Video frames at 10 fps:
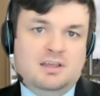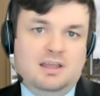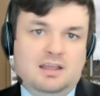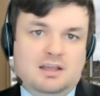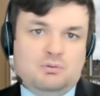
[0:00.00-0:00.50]

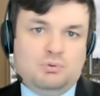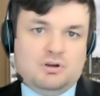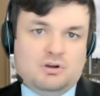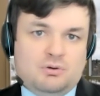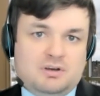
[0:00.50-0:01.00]
and we
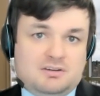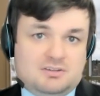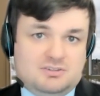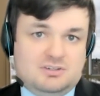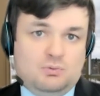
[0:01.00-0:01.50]
are going to have to
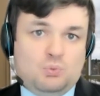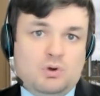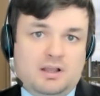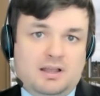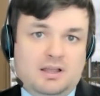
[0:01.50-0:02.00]
see
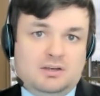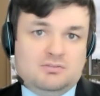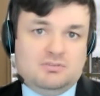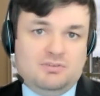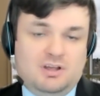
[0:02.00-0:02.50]
what kind
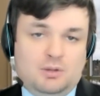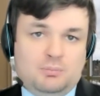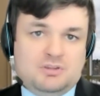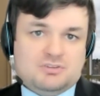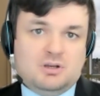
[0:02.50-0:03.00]
of
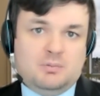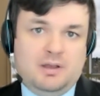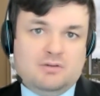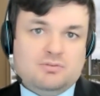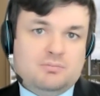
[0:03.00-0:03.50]
developments come
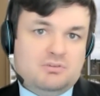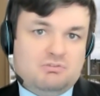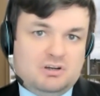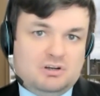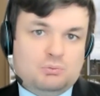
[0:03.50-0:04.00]
out from the
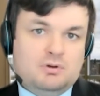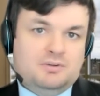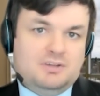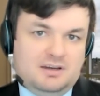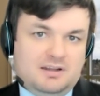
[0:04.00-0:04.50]
real
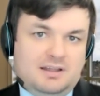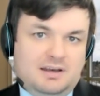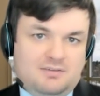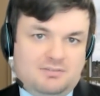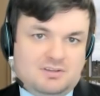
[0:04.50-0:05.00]
world data on
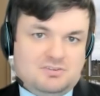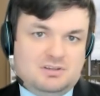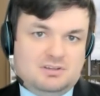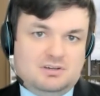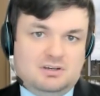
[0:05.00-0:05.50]

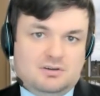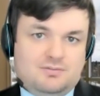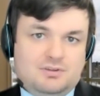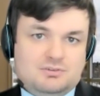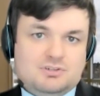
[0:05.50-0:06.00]
efficacy in the near
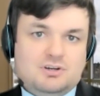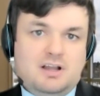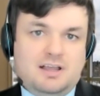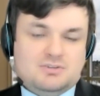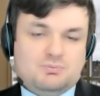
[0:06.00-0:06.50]
future,
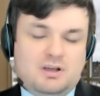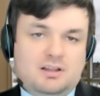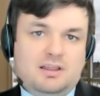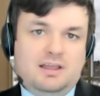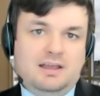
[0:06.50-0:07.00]
as
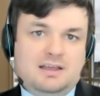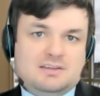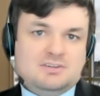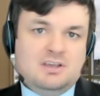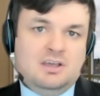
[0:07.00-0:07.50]
well
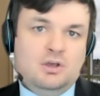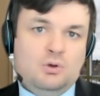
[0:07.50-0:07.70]
as